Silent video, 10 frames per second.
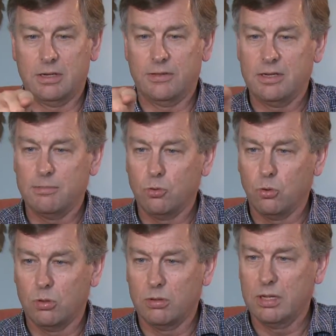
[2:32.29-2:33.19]
and then
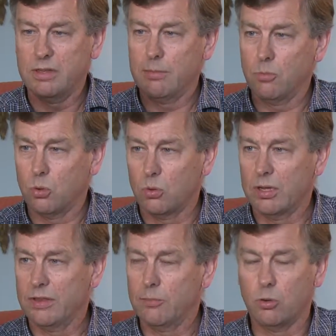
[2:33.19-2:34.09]
more, and then more,
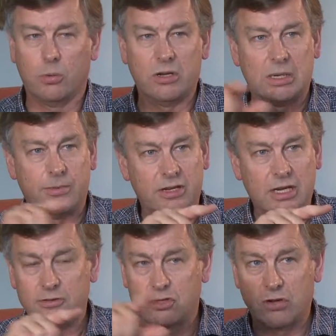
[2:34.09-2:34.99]
and then more. It went up in a
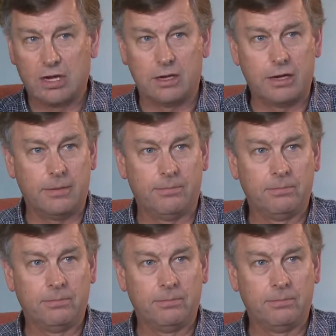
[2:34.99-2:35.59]
kind of straight line.